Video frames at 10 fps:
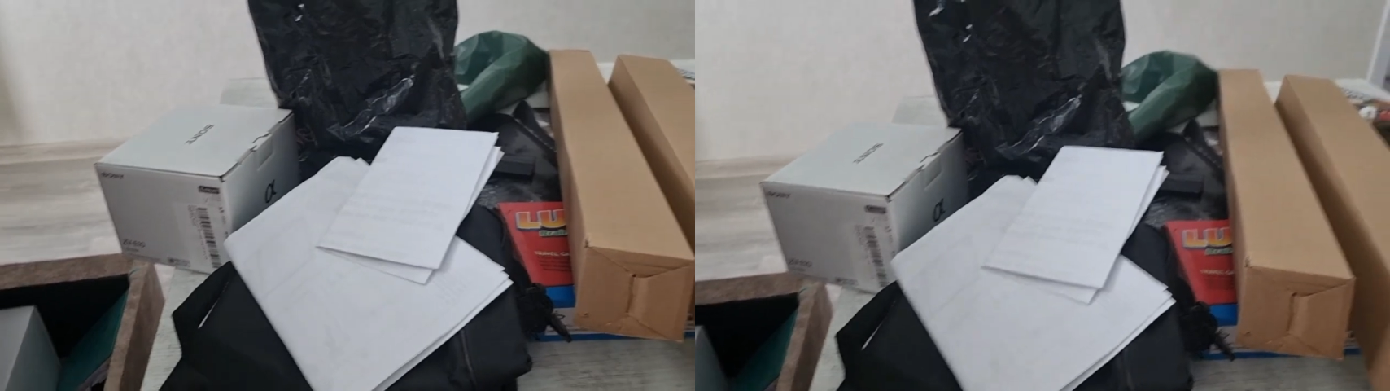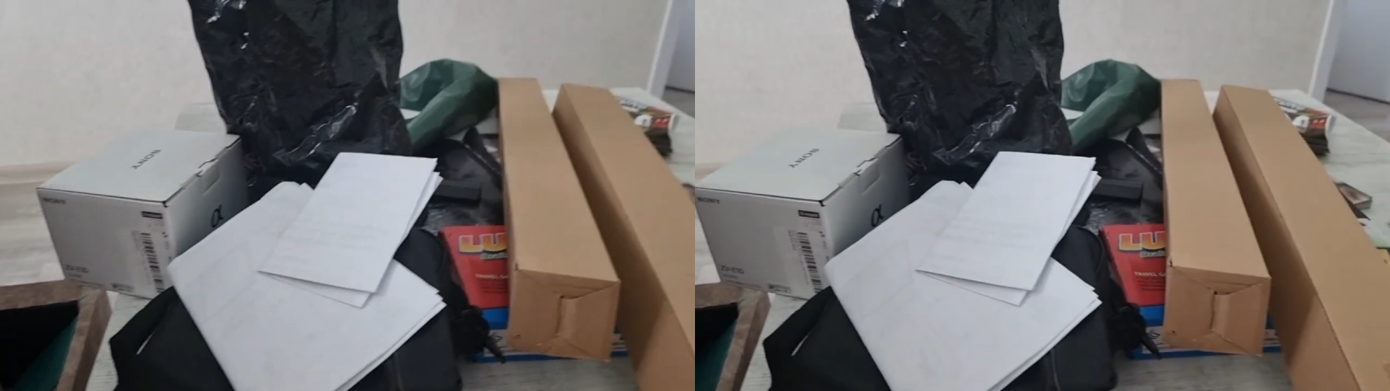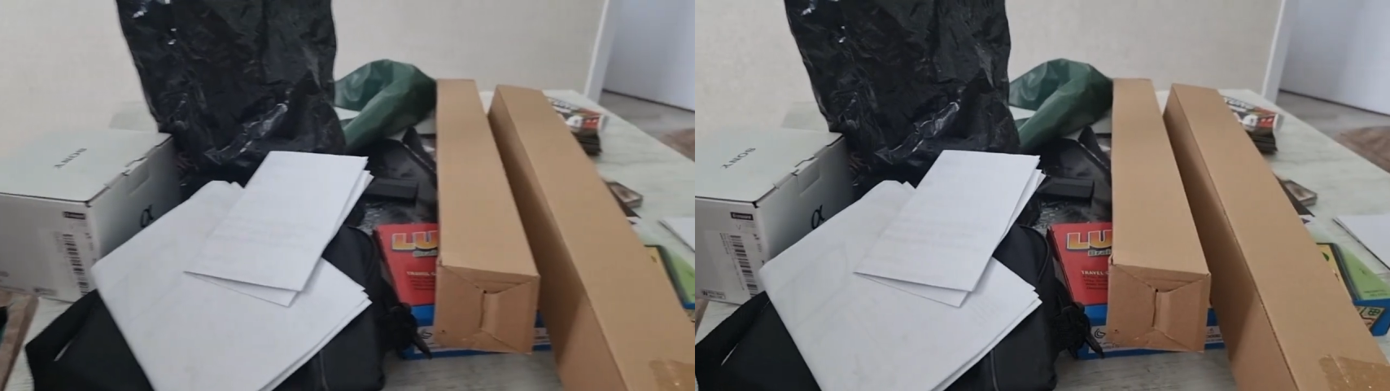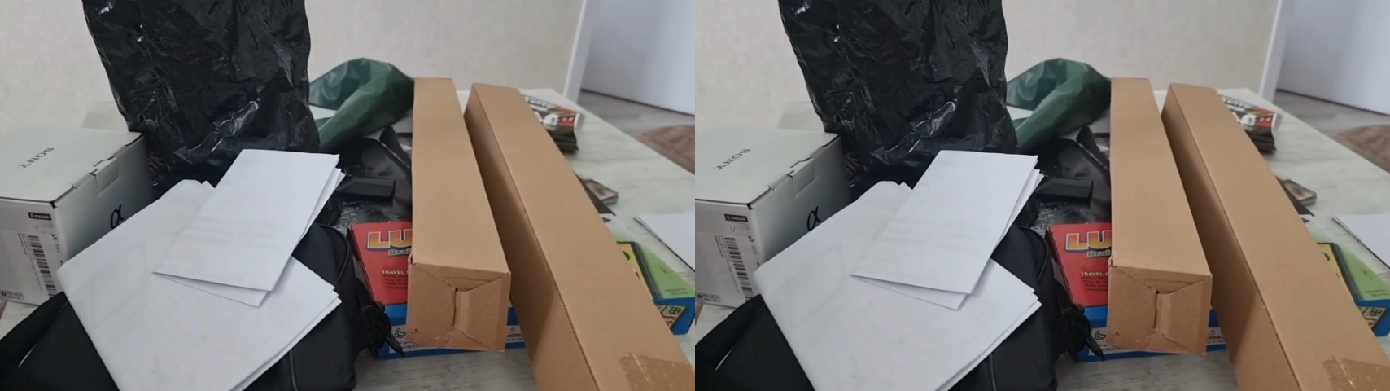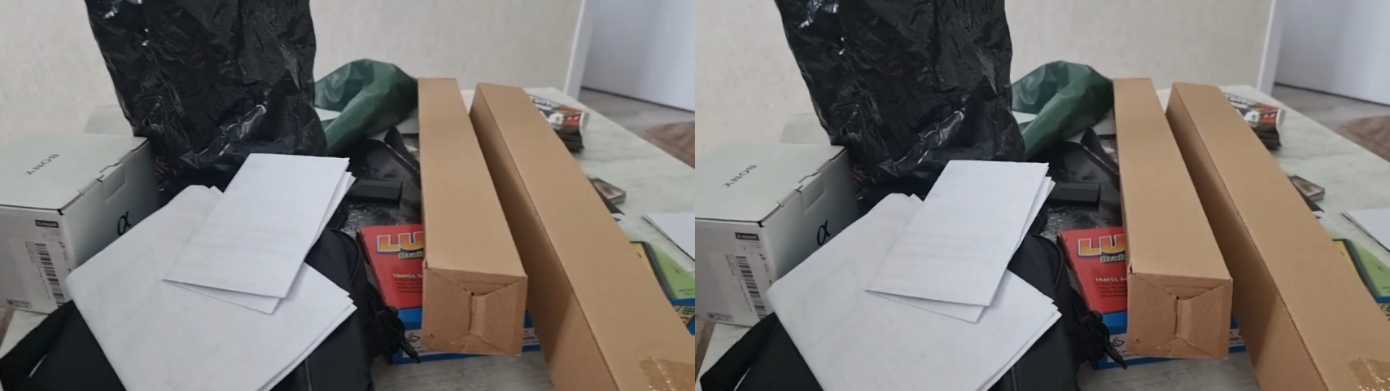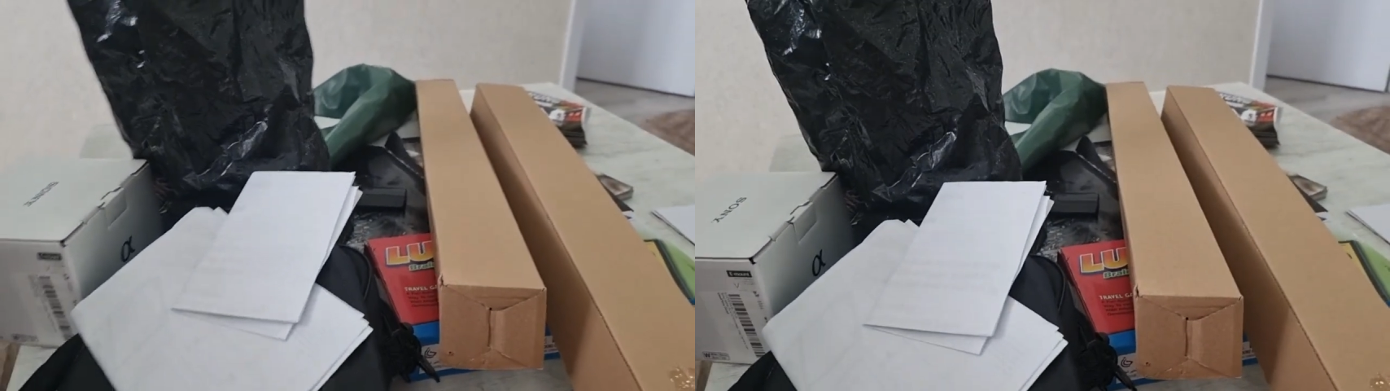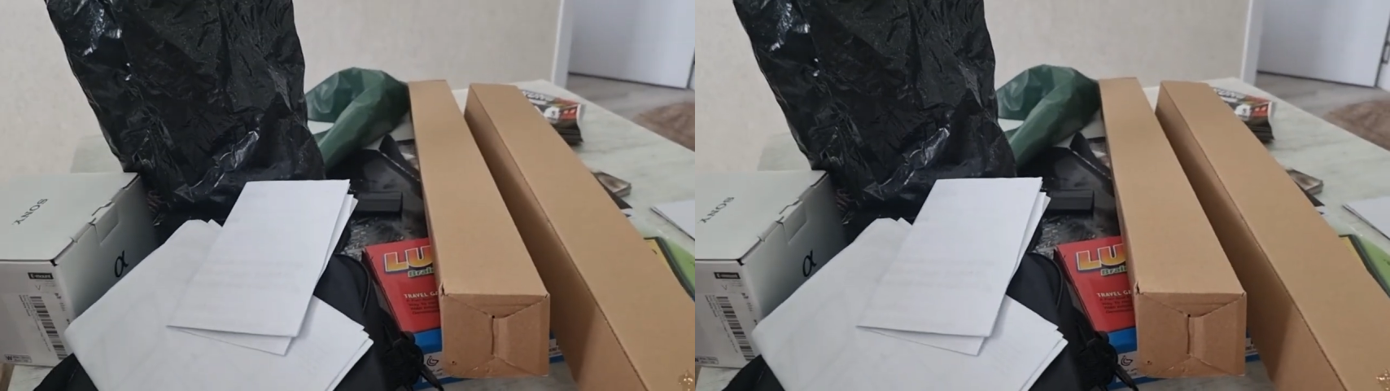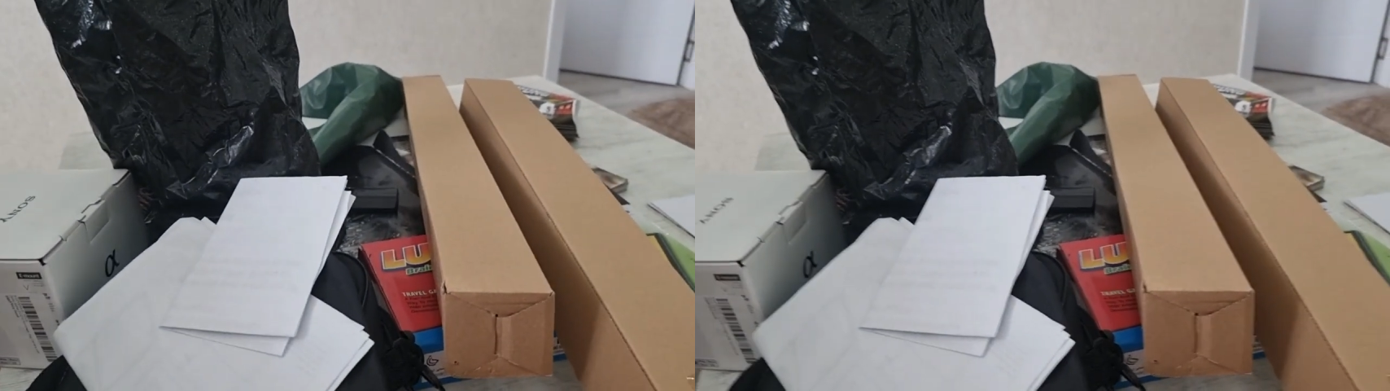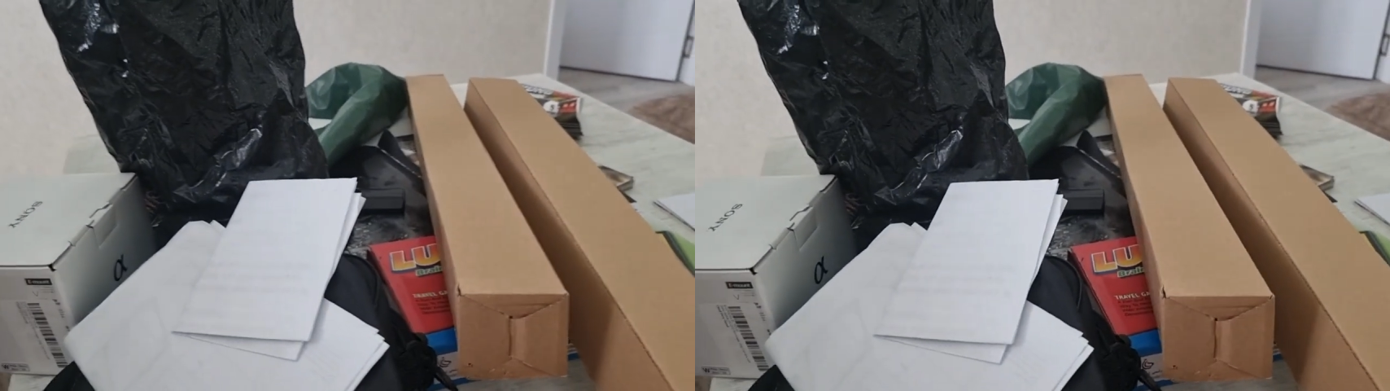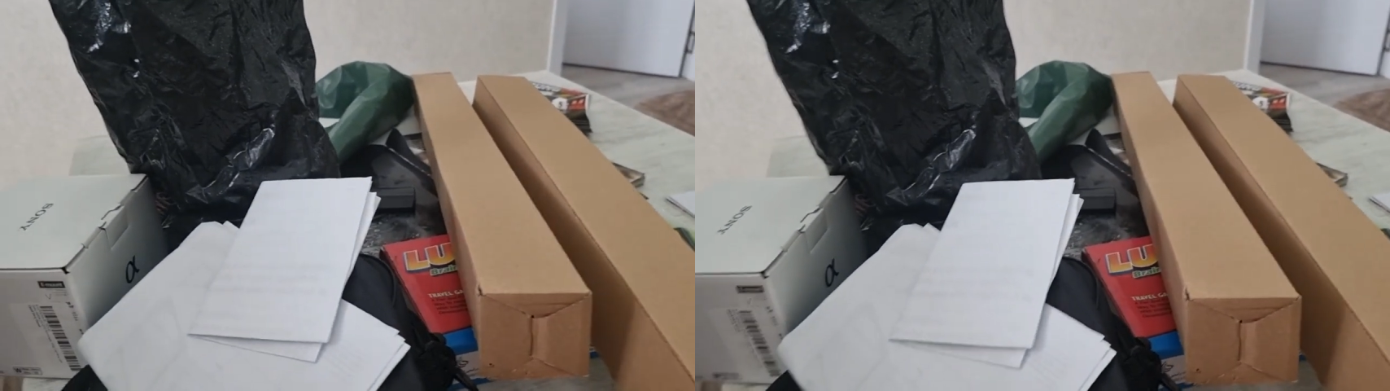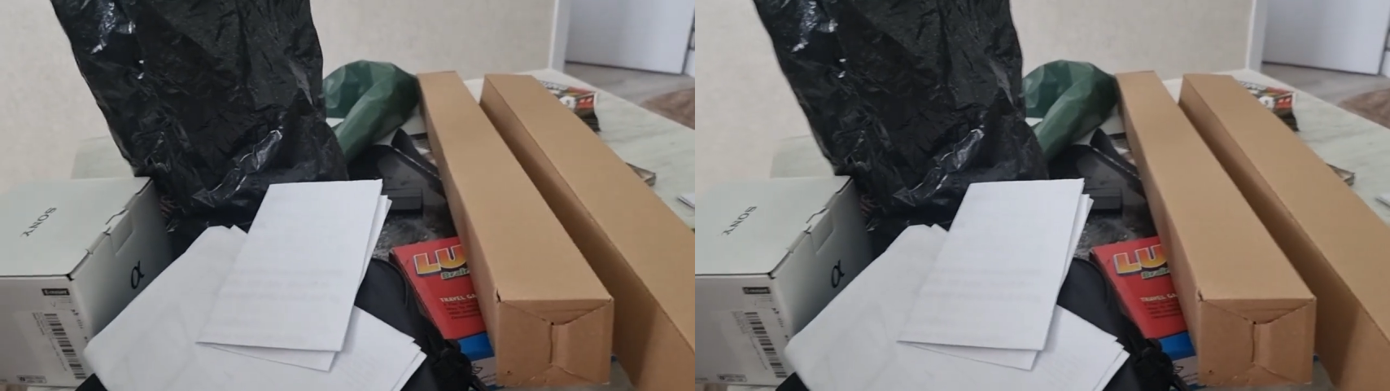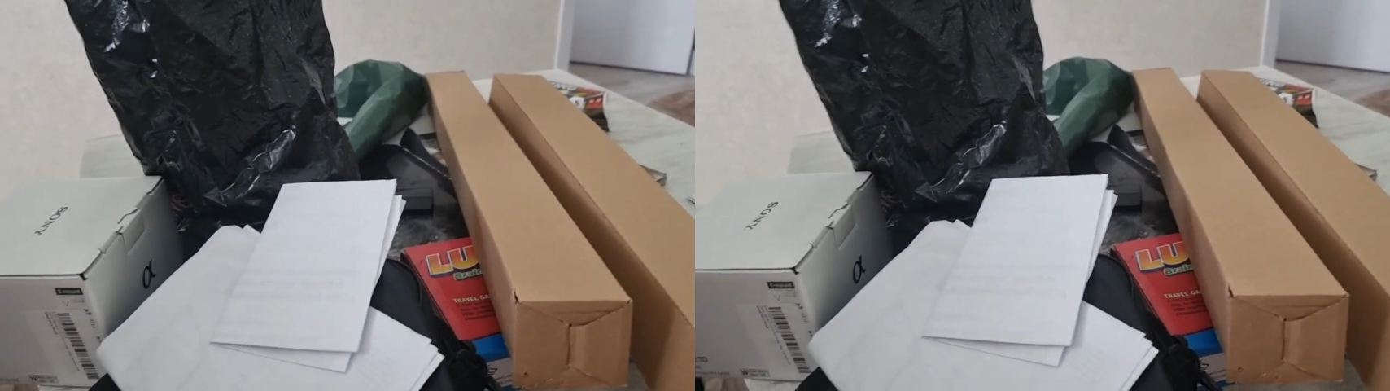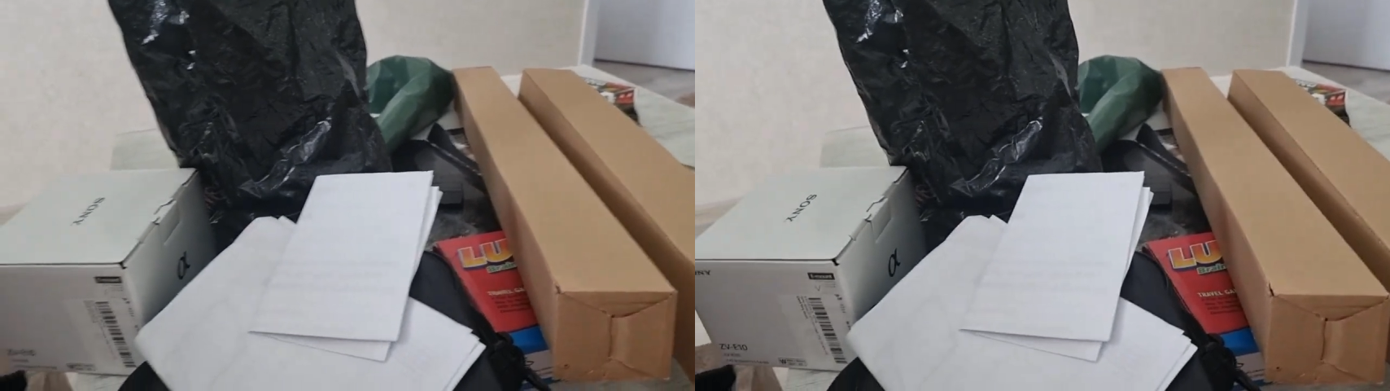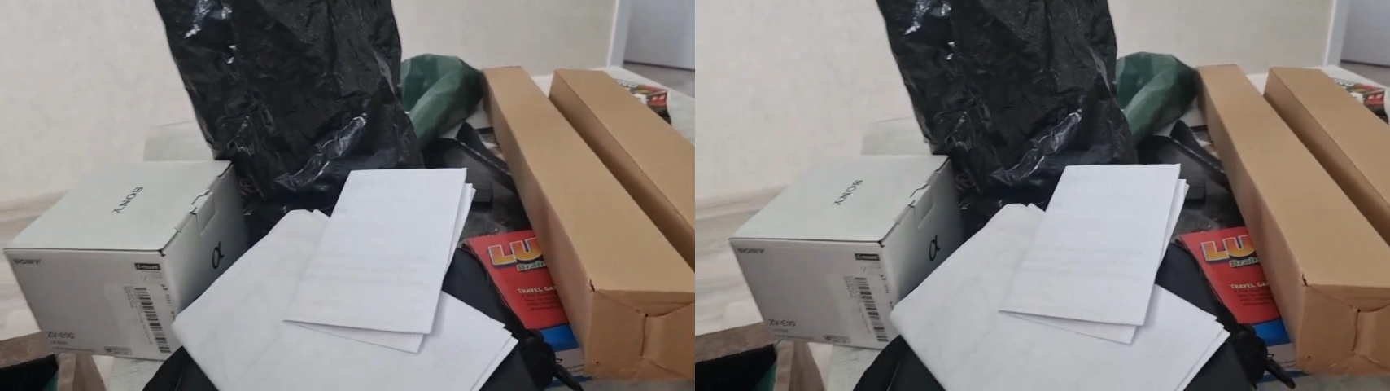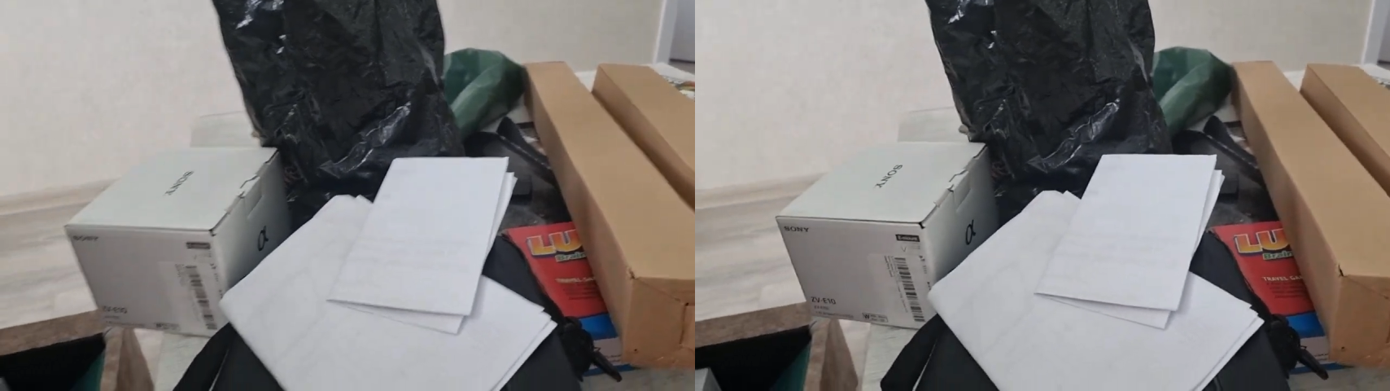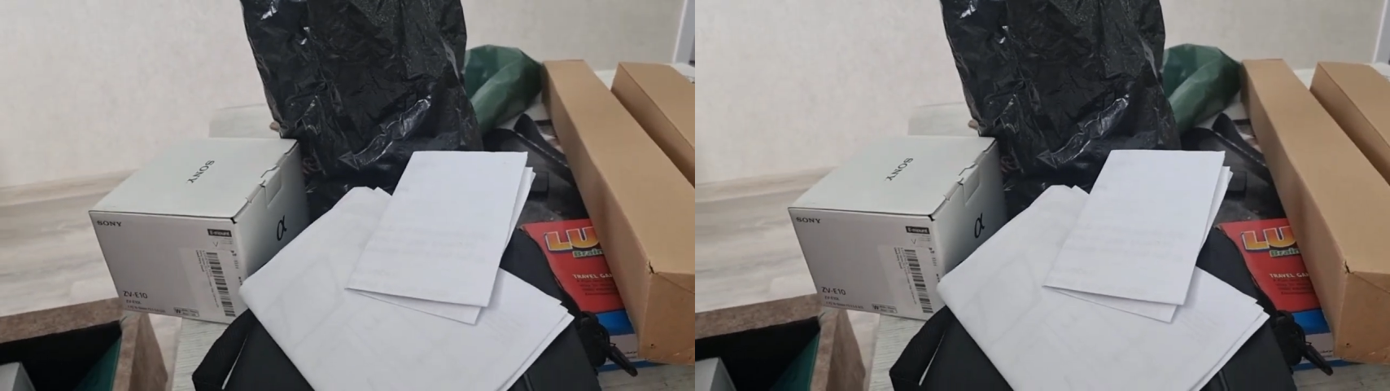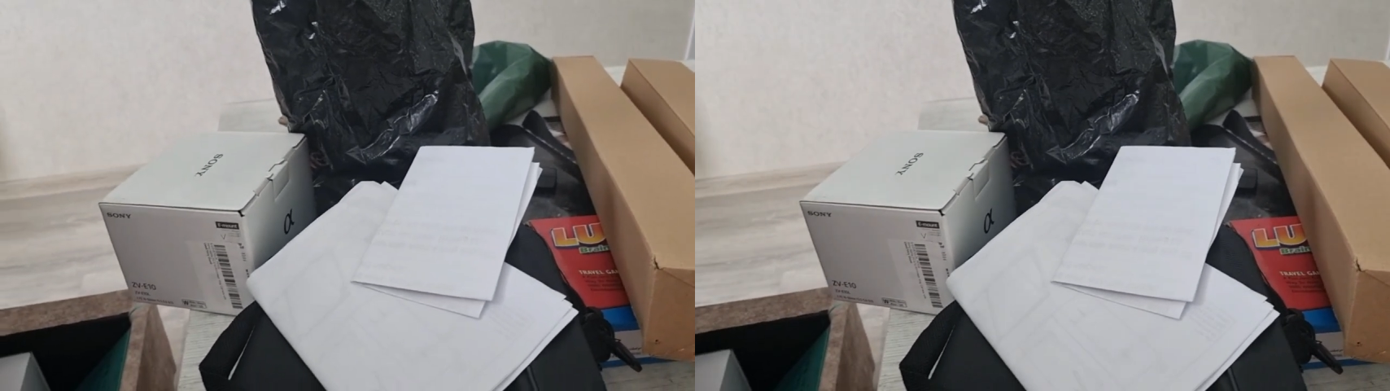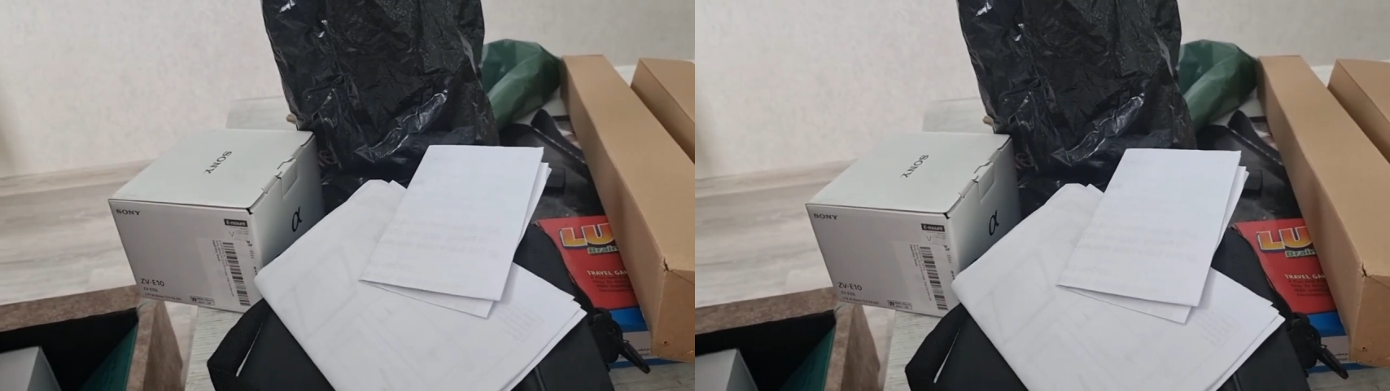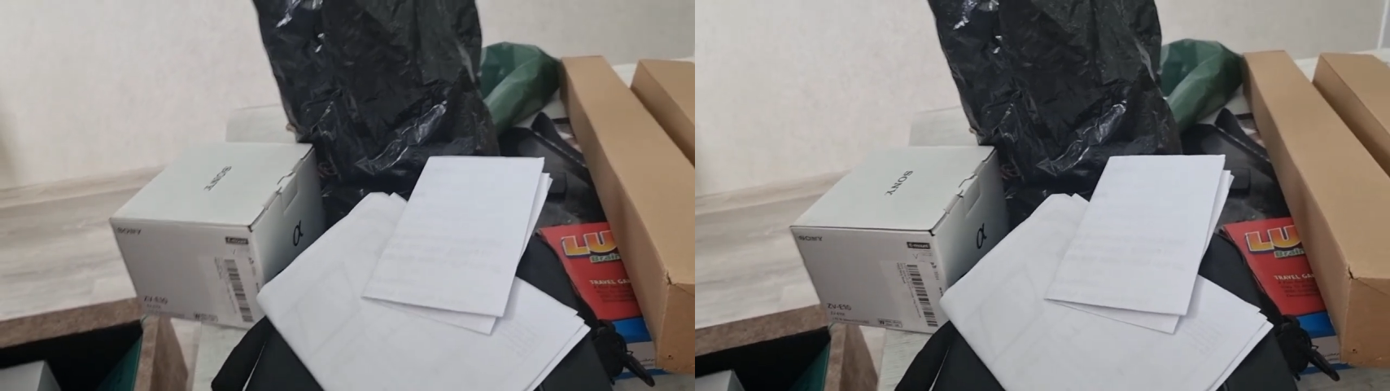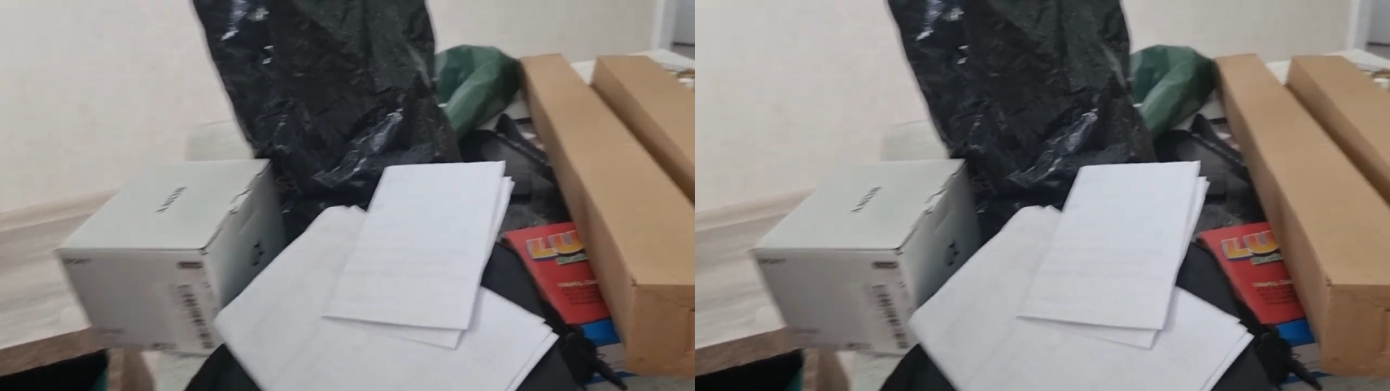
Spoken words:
[unreadable: no face in view]